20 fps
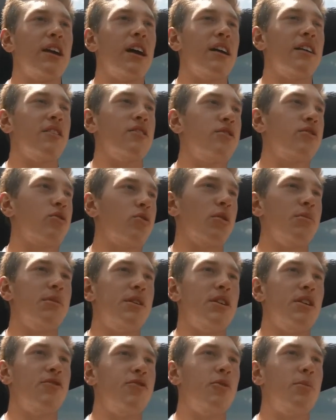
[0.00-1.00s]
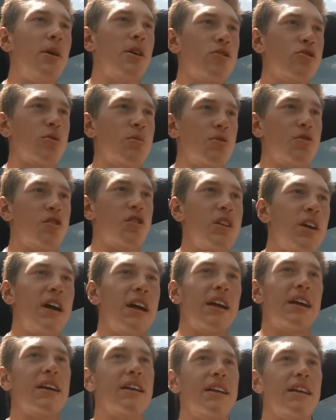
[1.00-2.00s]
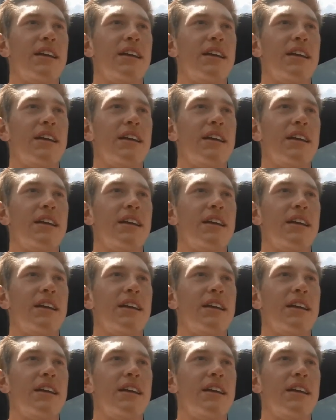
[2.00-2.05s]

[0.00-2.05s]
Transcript: Got a scrimmage, a football scrimmage tonight.